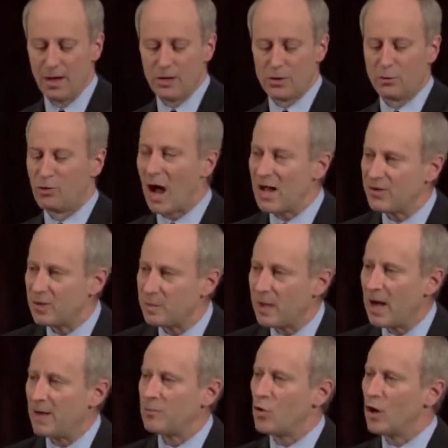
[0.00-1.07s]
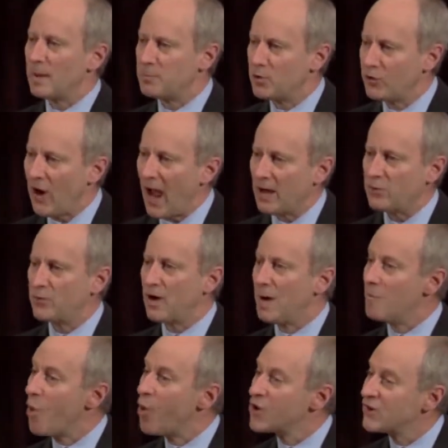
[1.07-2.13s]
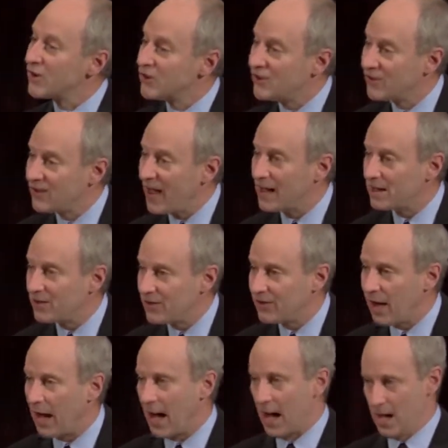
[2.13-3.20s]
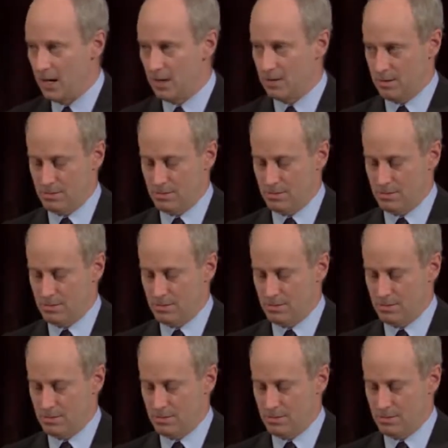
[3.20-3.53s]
to rise above or abstract from or to set aside